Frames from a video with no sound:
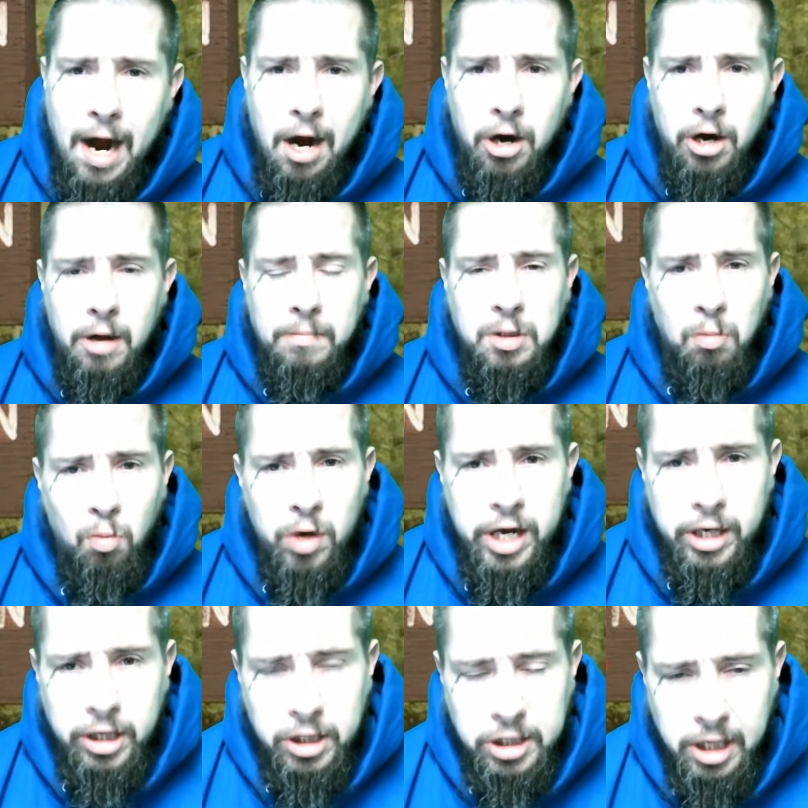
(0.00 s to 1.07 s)
up some weed in
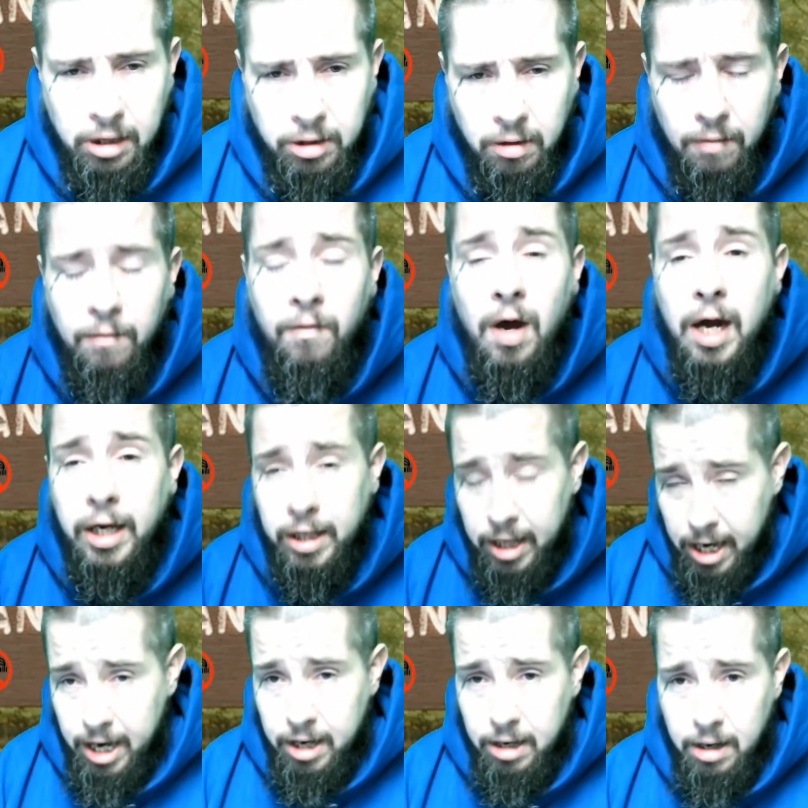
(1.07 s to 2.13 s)
the shelter. Fuck
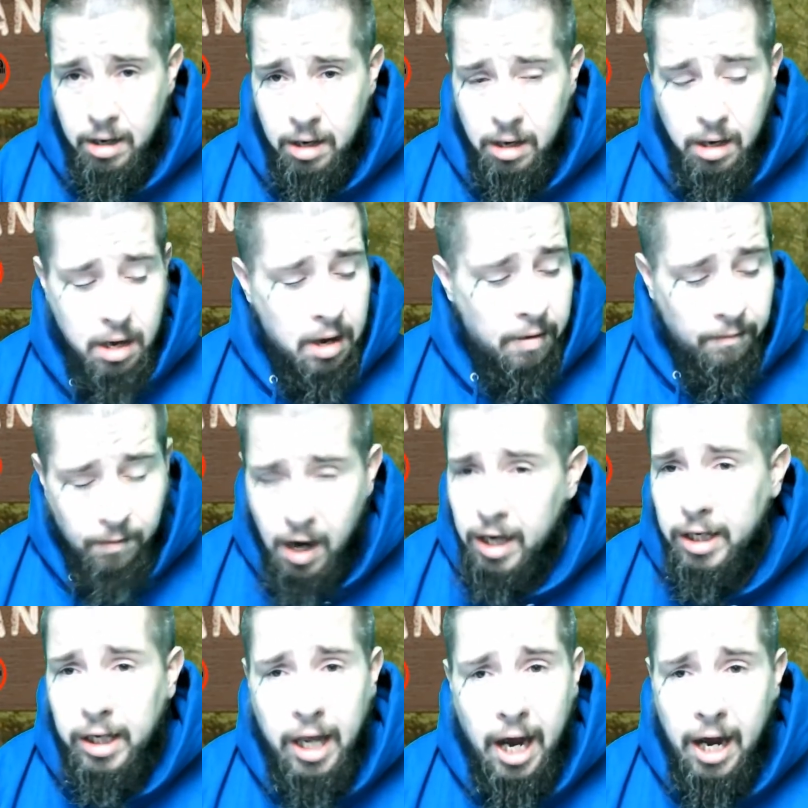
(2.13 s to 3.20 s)
that.
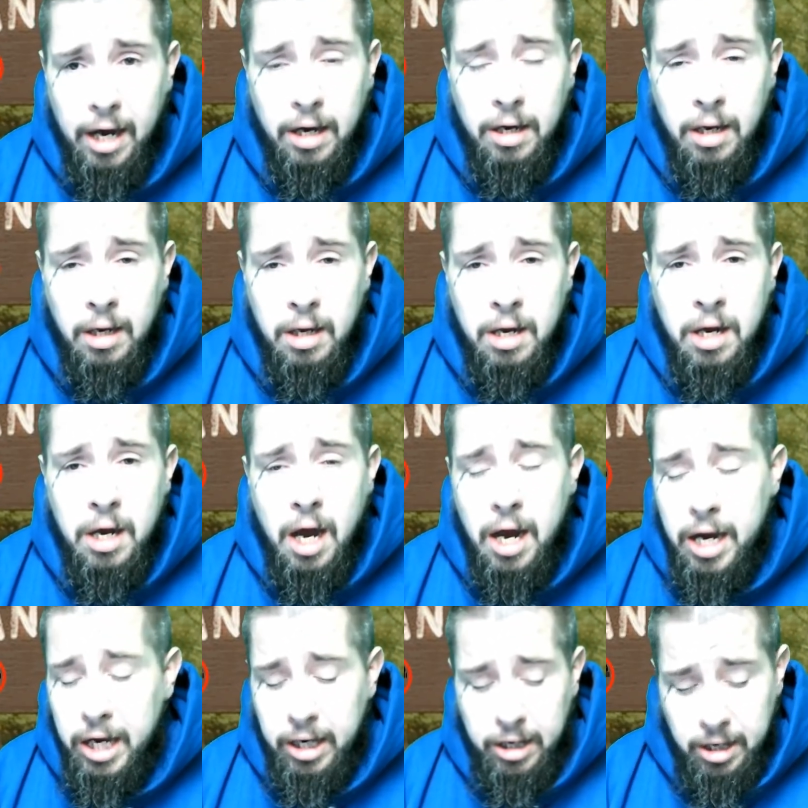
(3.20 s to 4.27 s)
Fuck that.
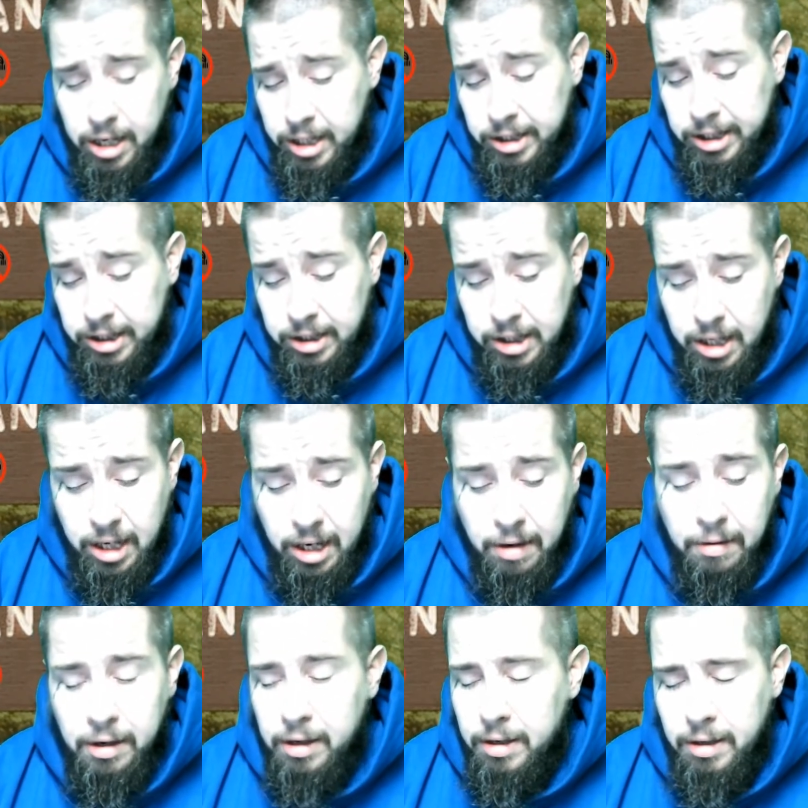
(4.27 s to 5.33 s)
And it's
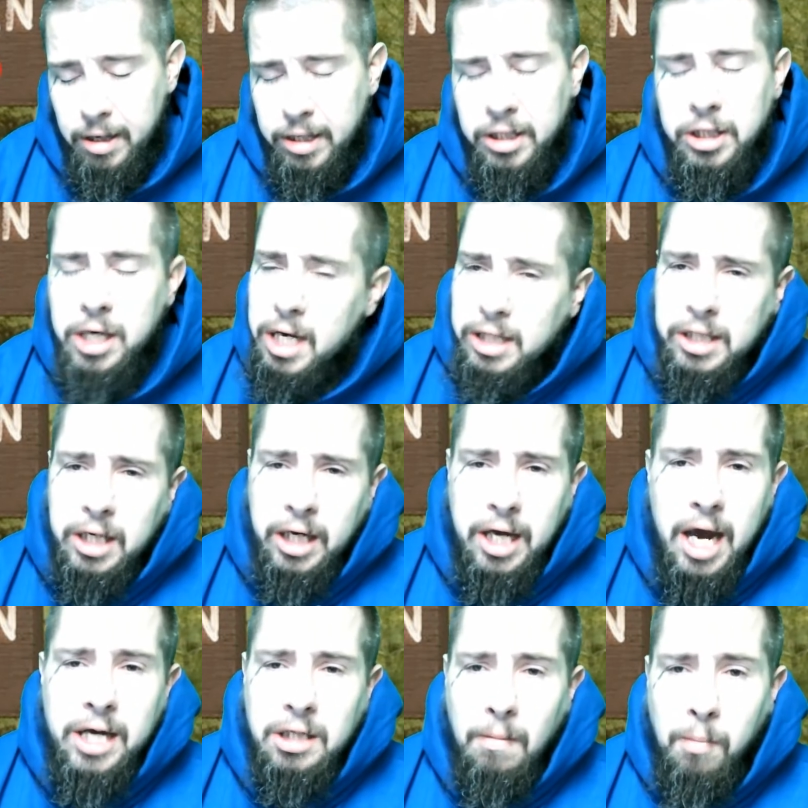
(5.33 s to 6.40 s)
just in
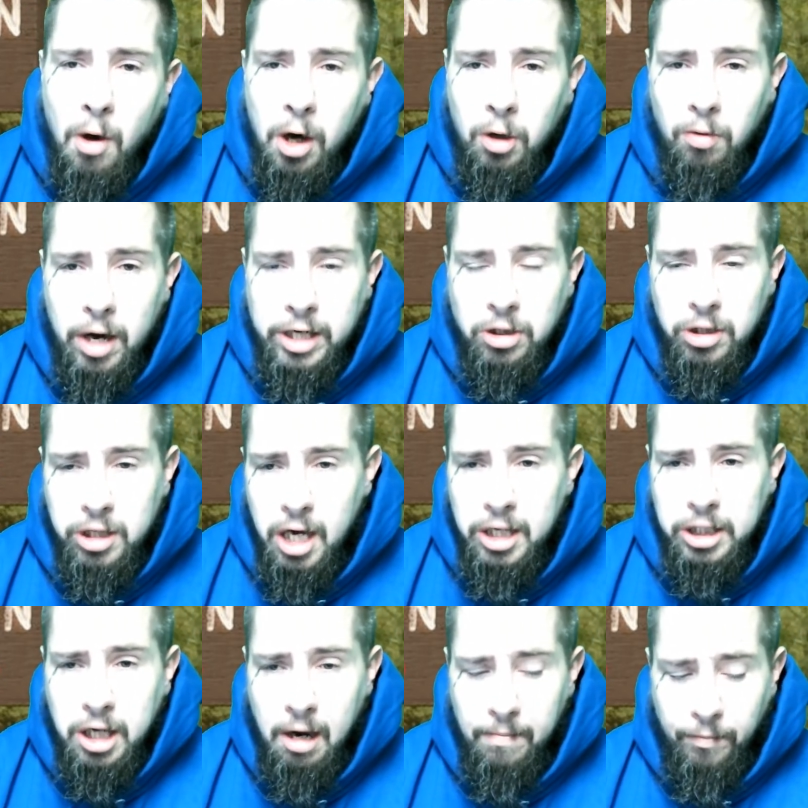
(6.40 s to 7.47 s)
case a park ranger does
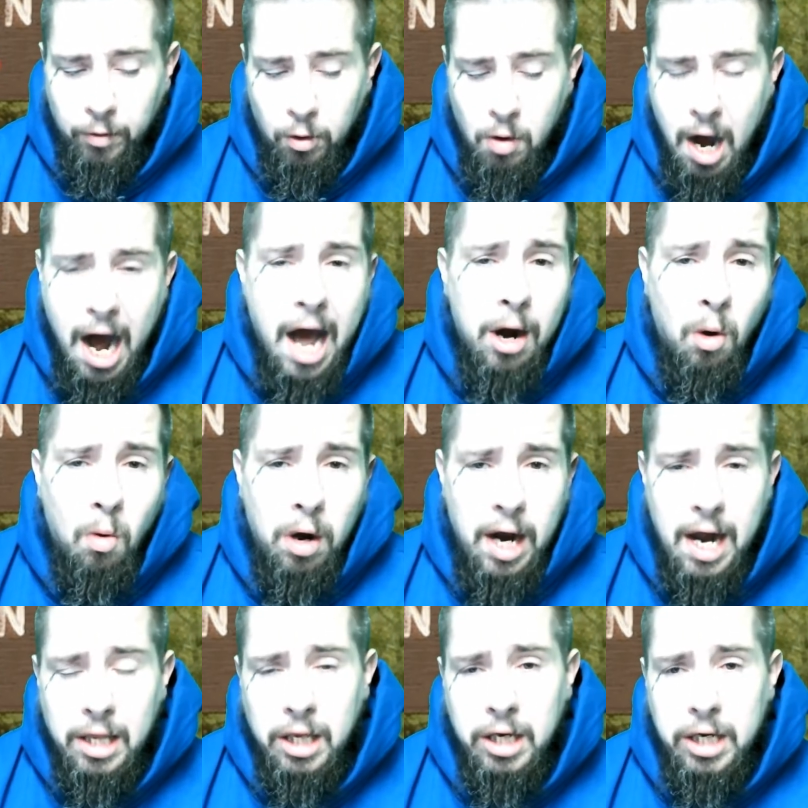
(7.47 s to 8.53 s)
come through, I don't want to
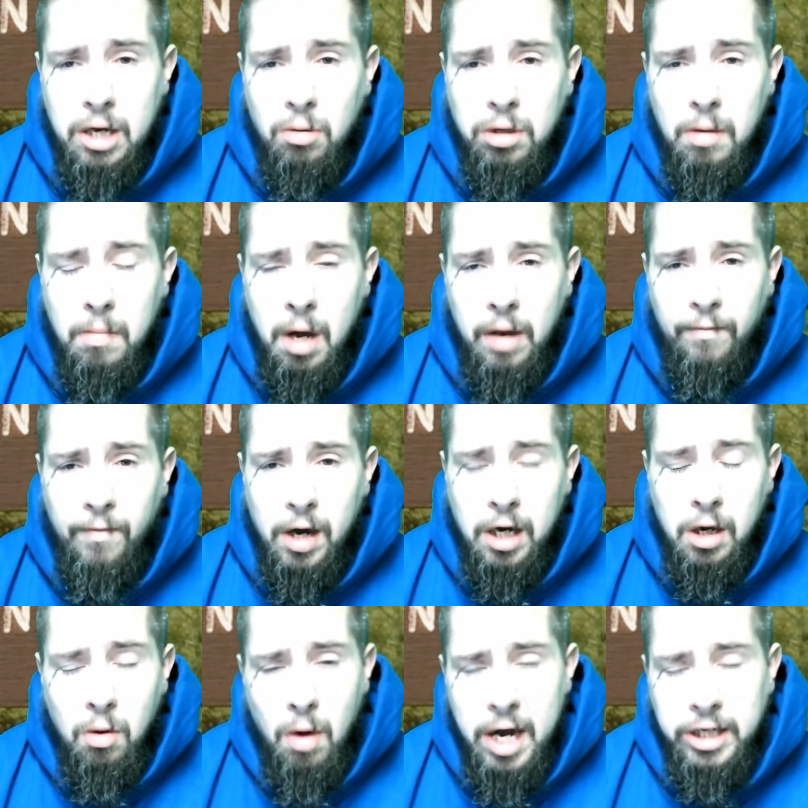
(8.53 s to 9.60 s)
have to deal with the motherfucking
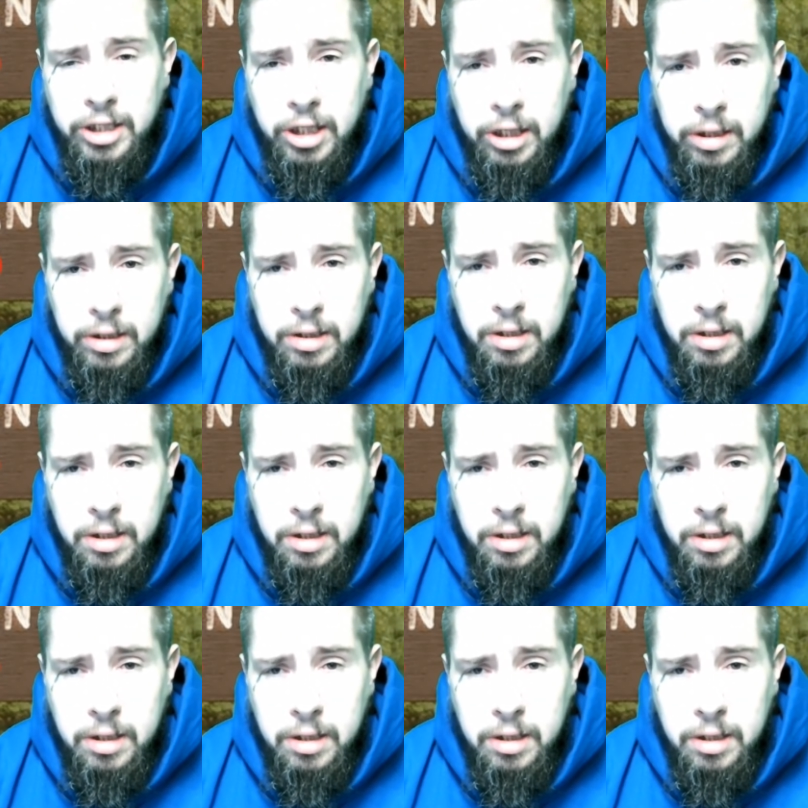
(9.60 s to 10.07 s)
questions.